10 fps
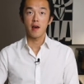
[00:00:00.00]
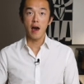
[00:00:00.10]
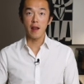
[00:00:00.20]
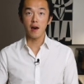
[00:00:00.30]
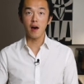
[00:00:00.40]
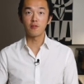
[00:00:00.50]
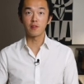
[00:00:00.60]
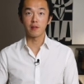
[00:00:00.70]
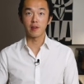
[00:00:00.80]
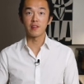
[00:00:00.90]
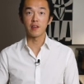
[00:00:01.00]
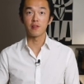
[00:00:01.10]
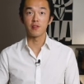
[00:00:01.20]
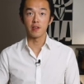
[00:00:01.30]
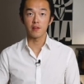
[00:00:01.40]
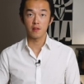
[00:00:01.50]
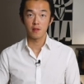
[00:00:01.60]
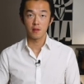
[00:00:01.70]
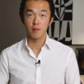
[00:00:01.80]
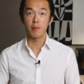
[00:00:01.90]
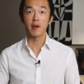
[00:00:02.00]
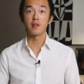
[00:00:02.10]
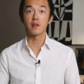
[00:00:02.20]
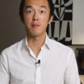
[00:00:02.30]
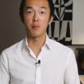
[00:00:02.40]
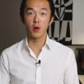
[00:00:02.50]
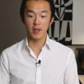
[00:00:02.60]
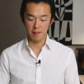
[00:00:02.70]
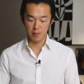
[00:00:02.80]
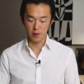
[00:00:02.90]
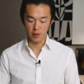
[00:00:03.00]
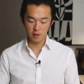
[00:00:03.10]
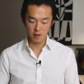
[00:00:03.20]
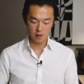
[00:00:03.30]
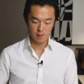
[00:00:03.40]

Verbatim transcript: at 100 degrees Celsius, basically boiling point,